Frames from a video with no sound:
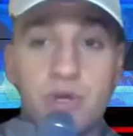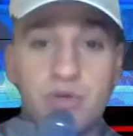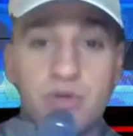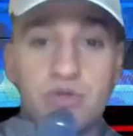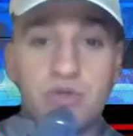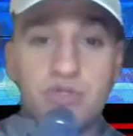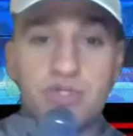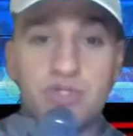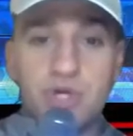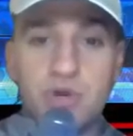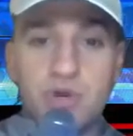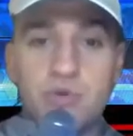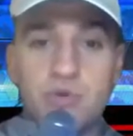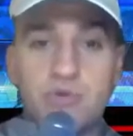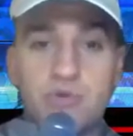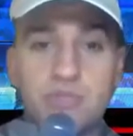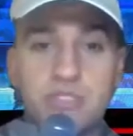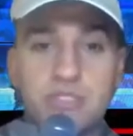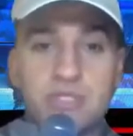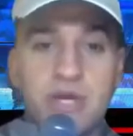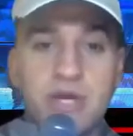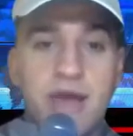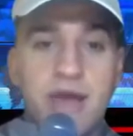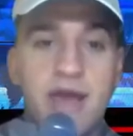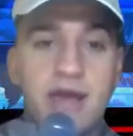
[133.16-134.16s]
was
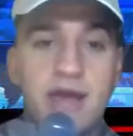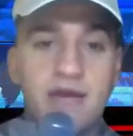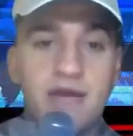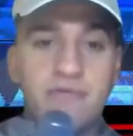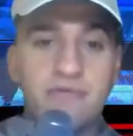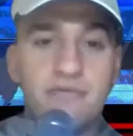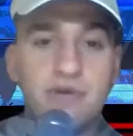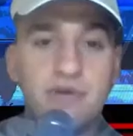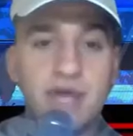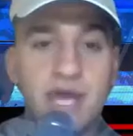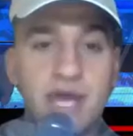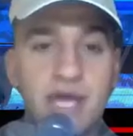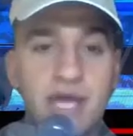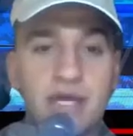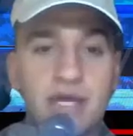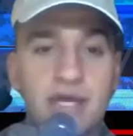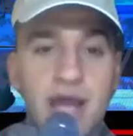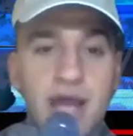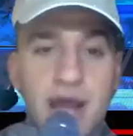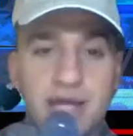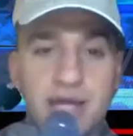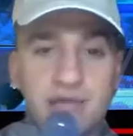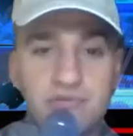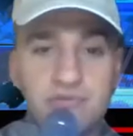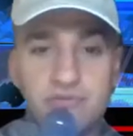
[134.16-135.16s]
shown to have a
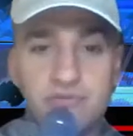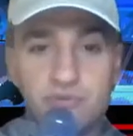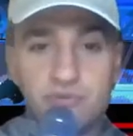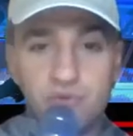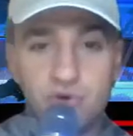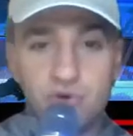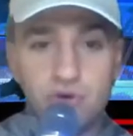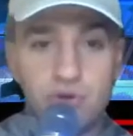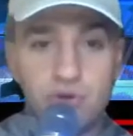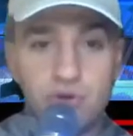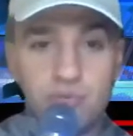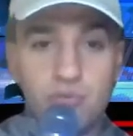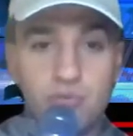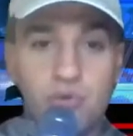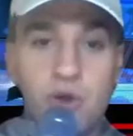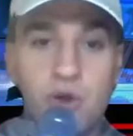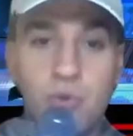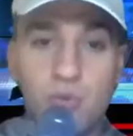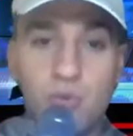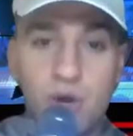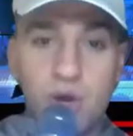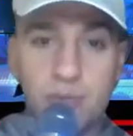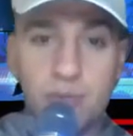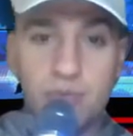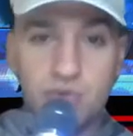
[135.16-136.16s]

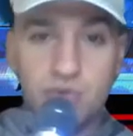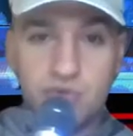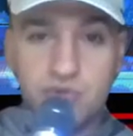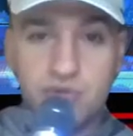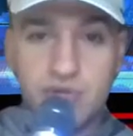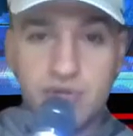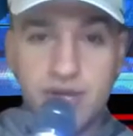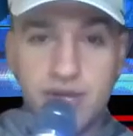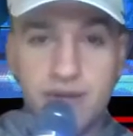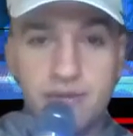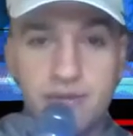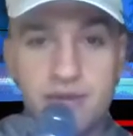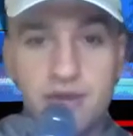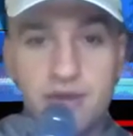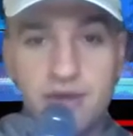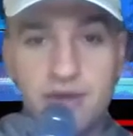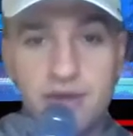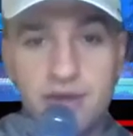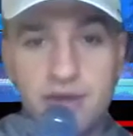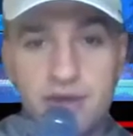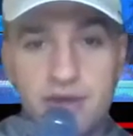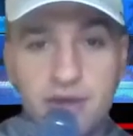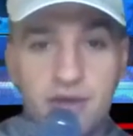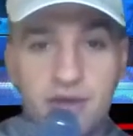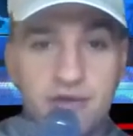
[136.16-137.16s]
94.1%
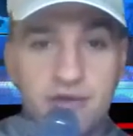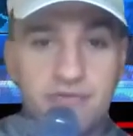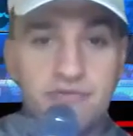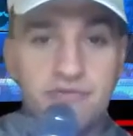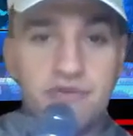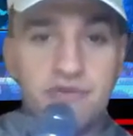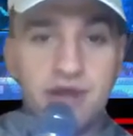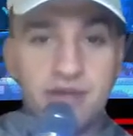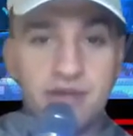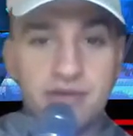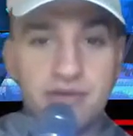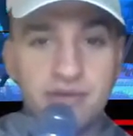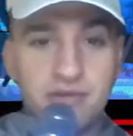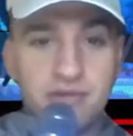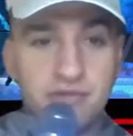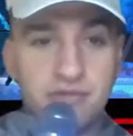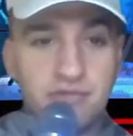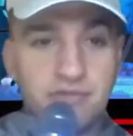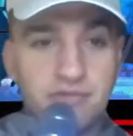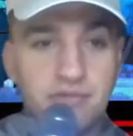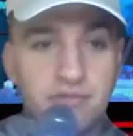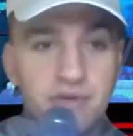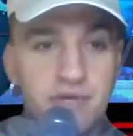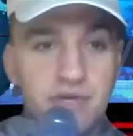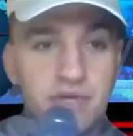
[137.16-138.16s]

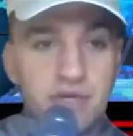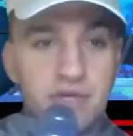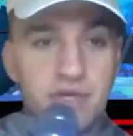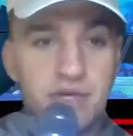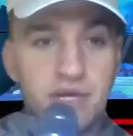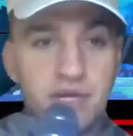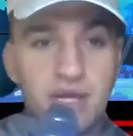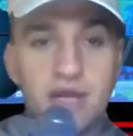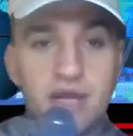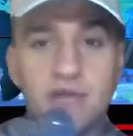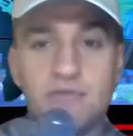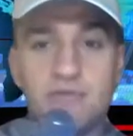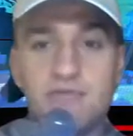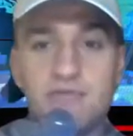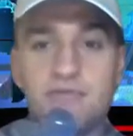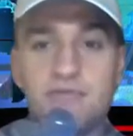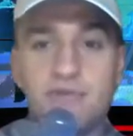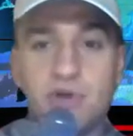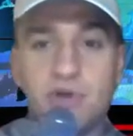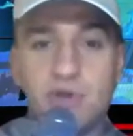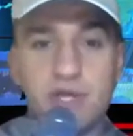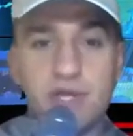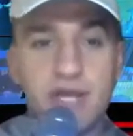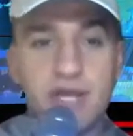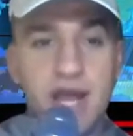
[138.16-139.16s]
effective in a
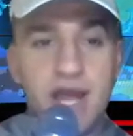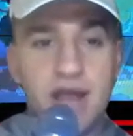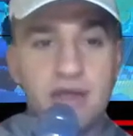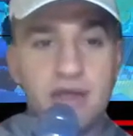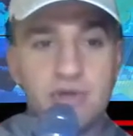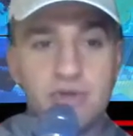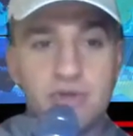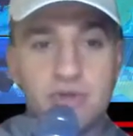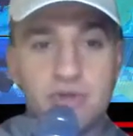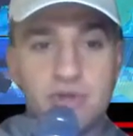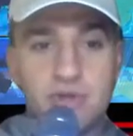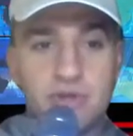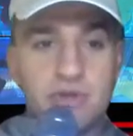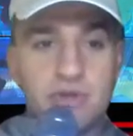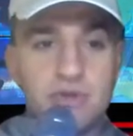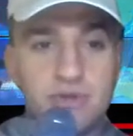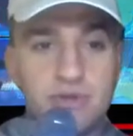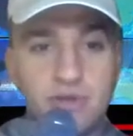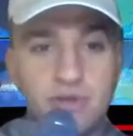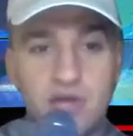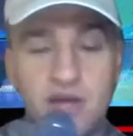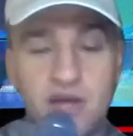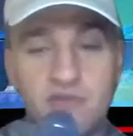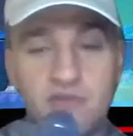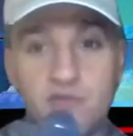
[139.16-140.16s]
full
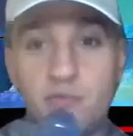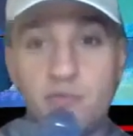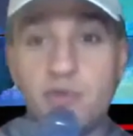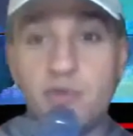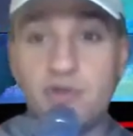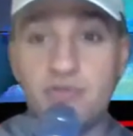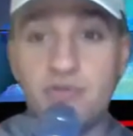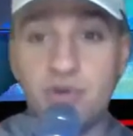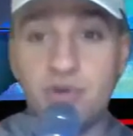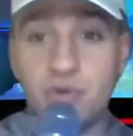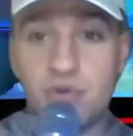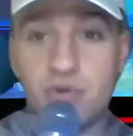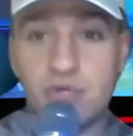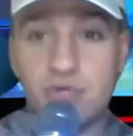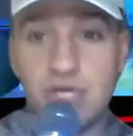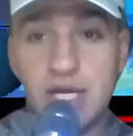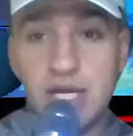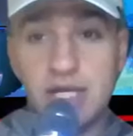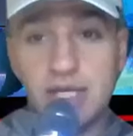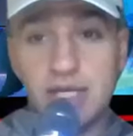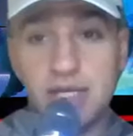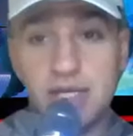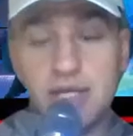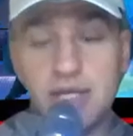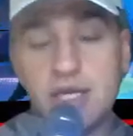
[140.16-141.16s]
analysis of a pivotal
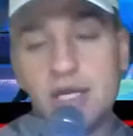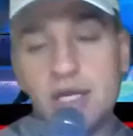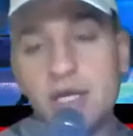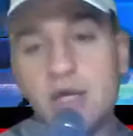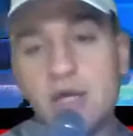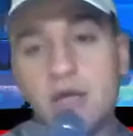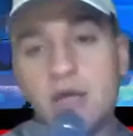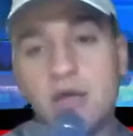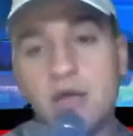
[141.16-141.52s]
study.